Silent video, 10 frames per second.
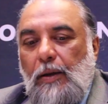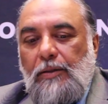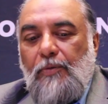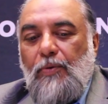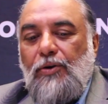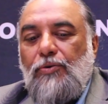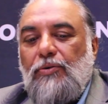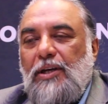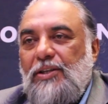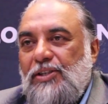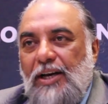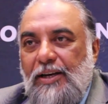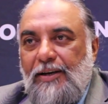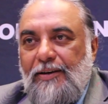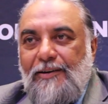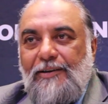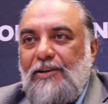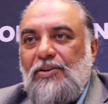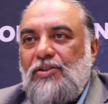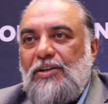They went to Tanzania,
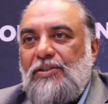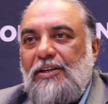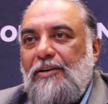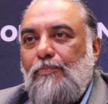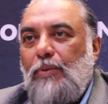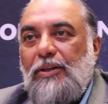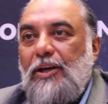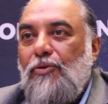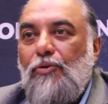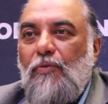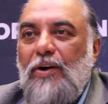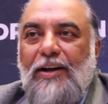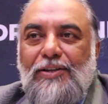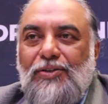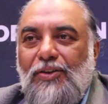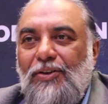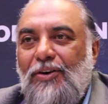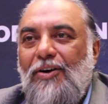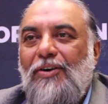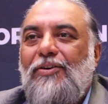didn't succeed, but they're nowhere else on the
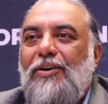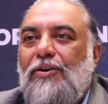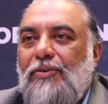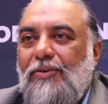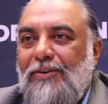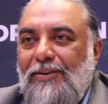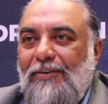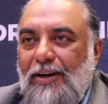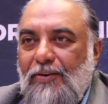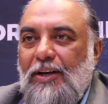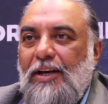continent, right?